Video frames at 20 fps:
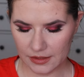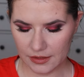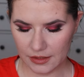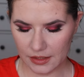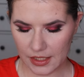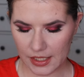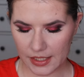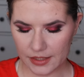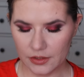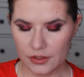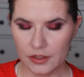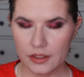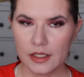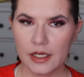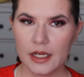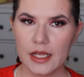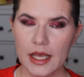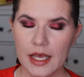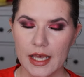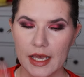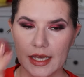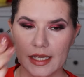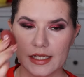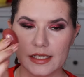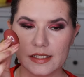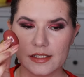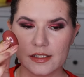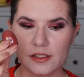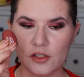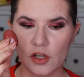the lighter,
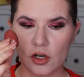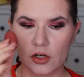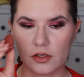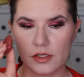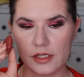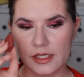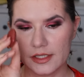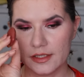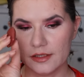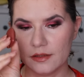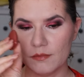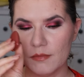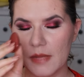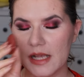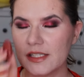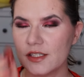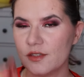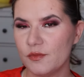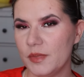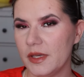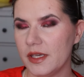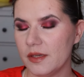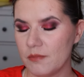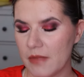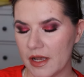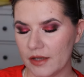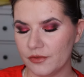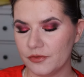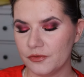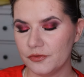and this is darker. It must be
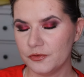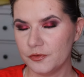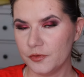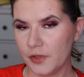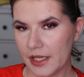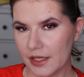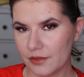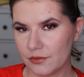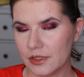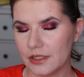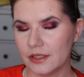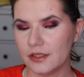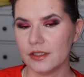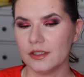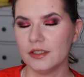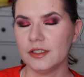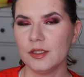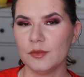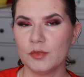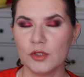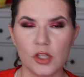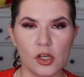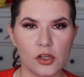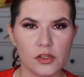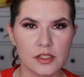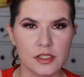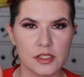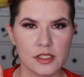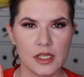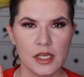my favorite lip
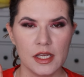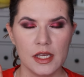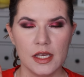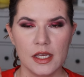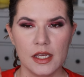gloss